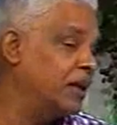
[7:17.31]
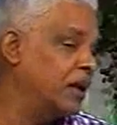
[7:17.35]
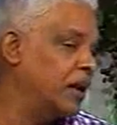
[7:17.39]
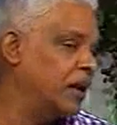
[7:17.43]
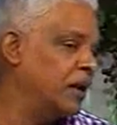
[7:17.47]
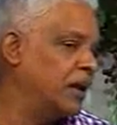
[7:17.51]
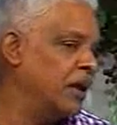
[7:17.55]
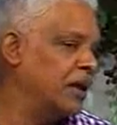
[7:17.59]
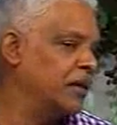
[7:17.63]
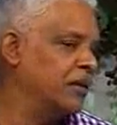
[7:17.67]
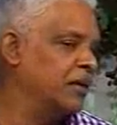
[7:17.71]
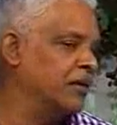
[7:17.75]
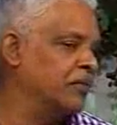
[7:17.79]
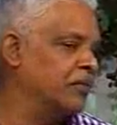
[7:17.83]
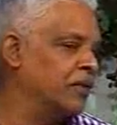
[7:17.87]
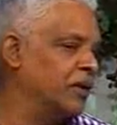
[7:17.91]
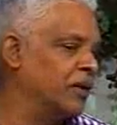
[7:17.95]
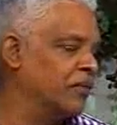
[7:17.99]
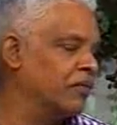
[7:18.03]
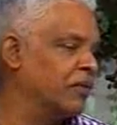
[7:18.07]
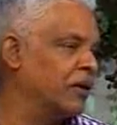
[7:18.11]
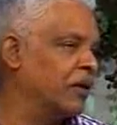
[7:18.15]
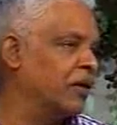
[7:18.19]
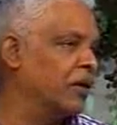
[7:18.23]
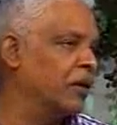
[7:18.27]
You know, I think
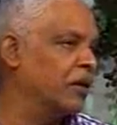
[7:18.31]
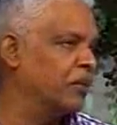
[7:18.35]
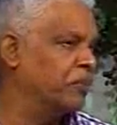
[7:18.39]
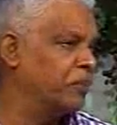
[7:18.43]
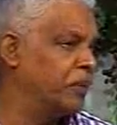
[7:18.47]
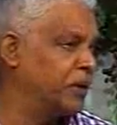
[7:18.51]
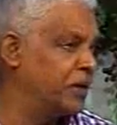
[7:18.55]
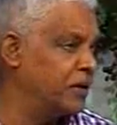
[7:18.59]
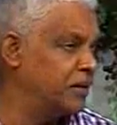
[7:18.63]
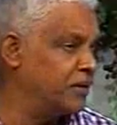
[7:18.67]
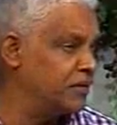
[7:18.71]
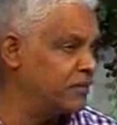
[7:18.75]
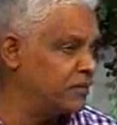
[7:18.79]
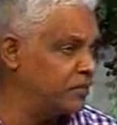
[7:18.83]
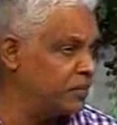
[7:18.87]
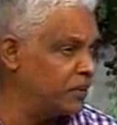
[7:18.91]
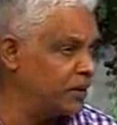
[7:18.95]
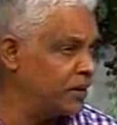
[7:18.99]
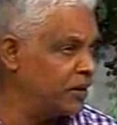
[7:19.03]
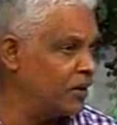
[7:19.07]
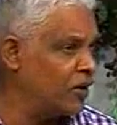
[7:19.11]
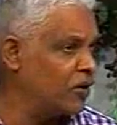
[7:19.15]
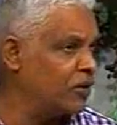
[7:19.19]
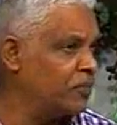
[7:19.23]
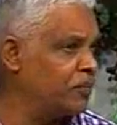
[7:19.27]
we got a pretty
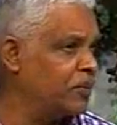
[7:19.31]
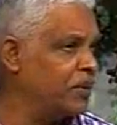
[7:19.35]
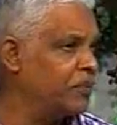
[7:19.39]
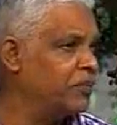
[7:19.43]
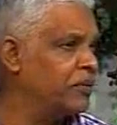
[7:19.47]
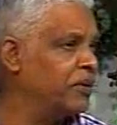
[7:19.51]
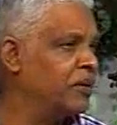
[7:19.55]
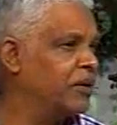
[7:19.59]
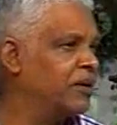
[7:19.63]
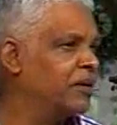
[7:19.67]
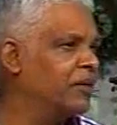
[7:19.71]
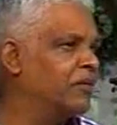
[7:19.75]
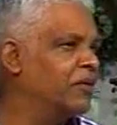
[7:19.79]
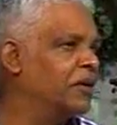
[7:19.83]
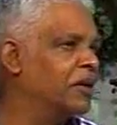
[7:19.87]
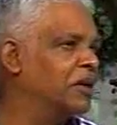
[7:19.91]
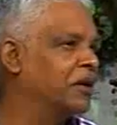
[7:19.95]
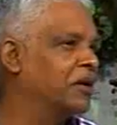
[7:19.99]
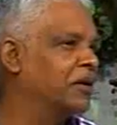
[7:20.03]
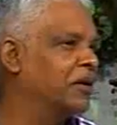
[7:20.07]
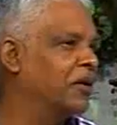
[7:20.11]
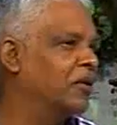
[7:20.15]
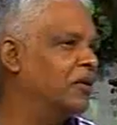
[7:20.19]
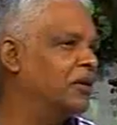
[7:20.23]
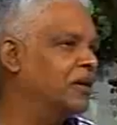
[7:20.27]
disciplined lot of people
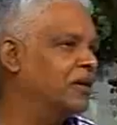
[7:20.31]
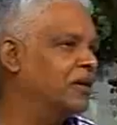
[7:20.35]
working around